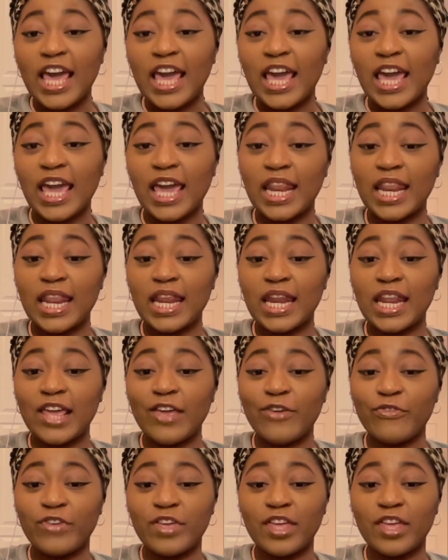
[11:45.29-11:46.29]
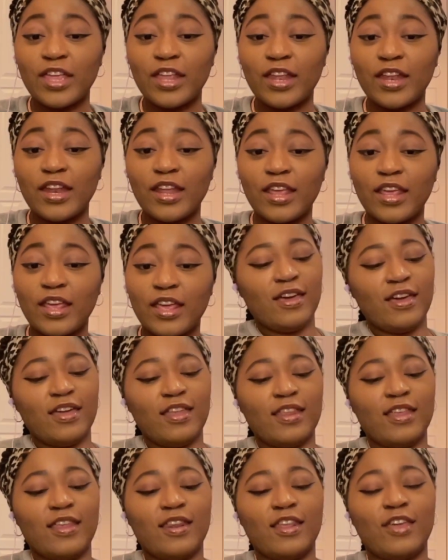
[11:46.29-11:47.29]
He didn't
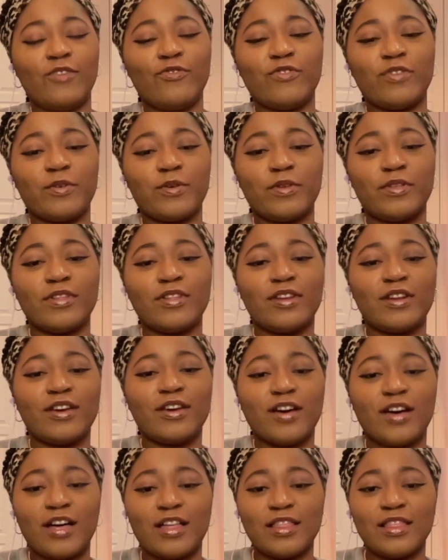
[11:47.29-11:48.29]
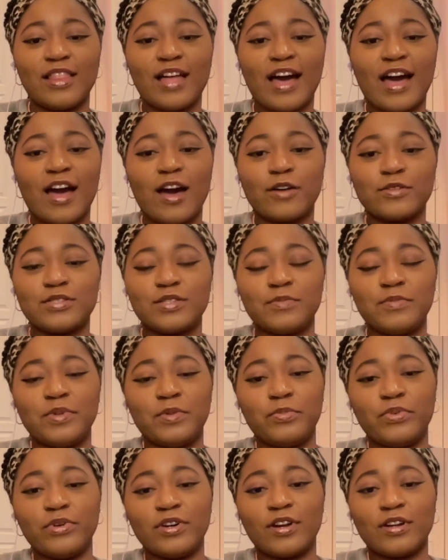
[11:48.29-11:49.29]
even allow to
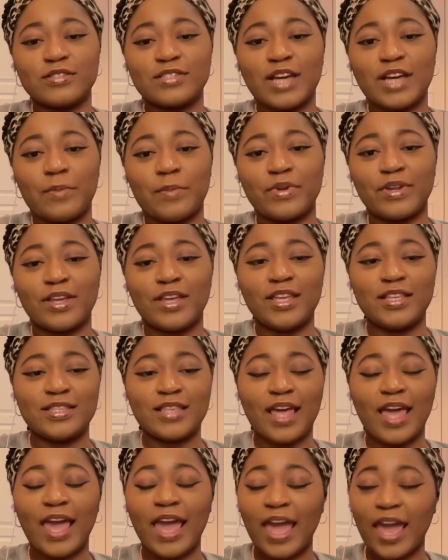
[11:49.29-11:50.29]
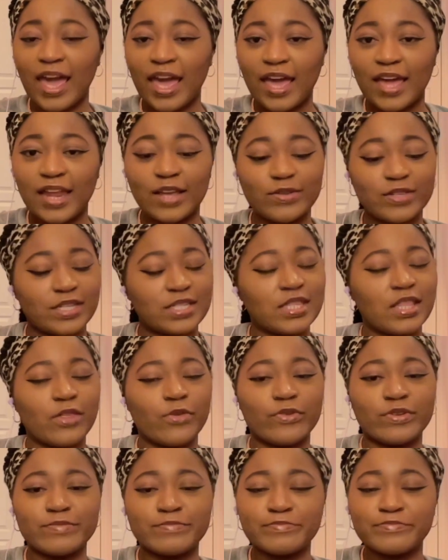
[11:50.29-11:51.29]
be put on top of his head. He was like
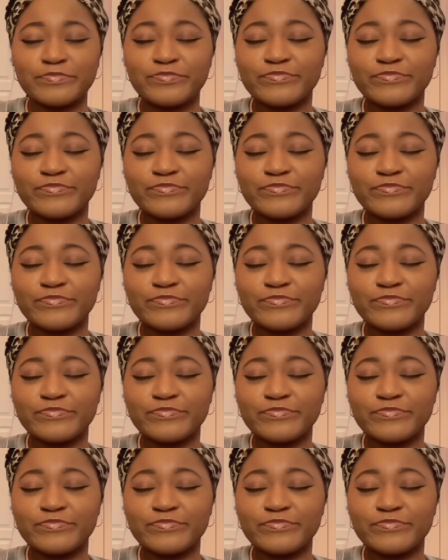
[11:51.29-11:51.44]
Slytherin.